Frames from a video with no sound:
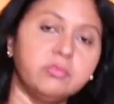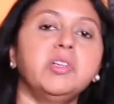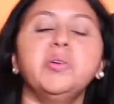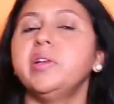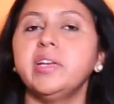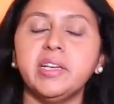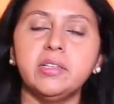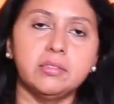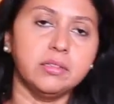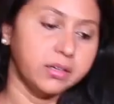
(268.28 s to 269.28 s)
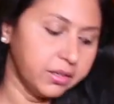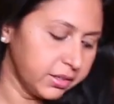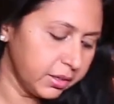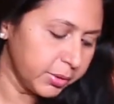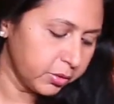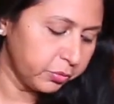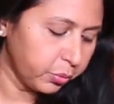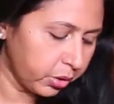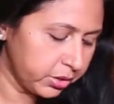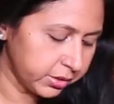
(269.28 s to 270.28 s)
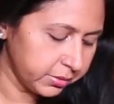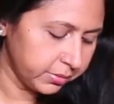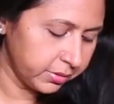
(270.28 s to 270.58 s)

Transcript: We will need a little bit of water.